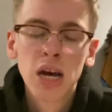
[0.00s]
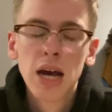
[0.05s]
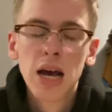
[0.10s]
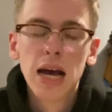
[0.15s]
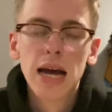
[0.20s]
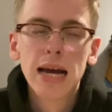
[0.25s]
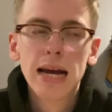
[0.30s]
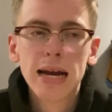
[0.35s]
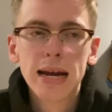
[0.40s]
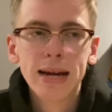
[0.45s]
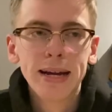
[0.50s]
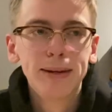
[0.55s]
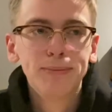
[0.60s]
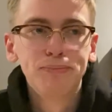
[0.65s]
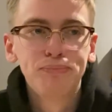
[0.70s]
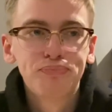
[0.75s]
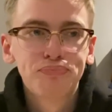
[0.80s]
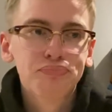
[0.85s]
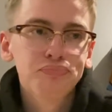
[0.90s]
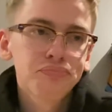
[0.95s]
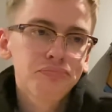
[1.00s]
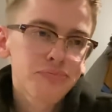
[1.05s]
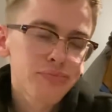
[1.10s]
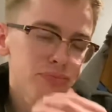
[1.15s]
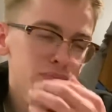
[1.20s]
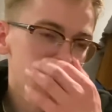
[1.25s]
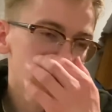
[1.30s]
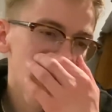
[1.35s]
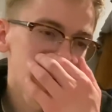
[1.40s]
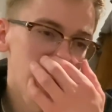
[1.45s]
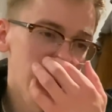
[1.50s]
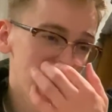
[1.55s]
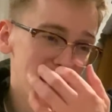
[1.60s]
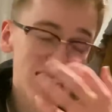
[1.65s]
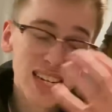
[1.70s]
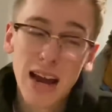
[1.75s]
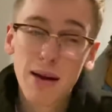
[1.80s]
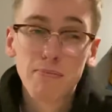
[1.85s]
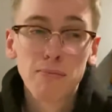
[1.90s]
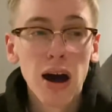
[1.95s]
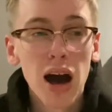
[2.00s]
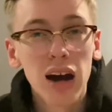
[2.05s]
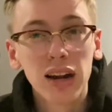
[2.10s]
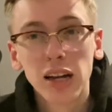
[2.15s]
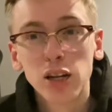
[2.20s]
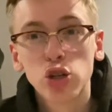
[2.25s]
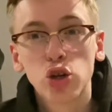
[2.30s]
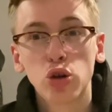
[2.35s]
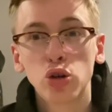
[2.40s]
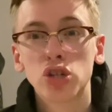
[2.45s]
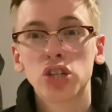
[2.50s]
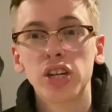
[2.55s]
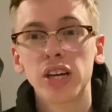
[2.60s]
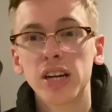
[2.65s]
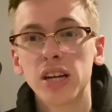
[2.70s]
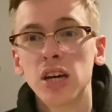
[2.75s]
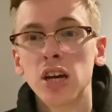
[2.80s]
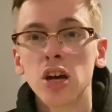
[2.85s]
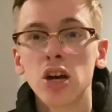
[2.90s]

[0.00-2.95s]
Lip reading: Like I said, Mahrez cuts in,